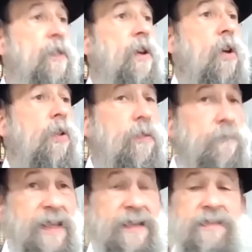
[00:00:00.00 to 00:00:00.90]
Orla
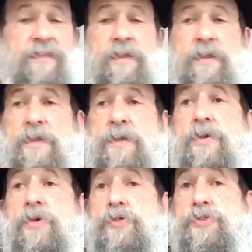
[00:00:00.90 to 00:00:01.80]
means
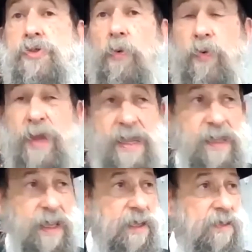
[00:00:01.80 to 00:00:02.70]
3
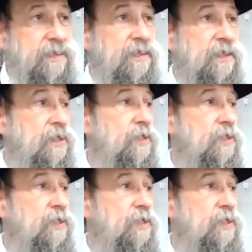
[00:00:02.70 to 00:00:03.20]
years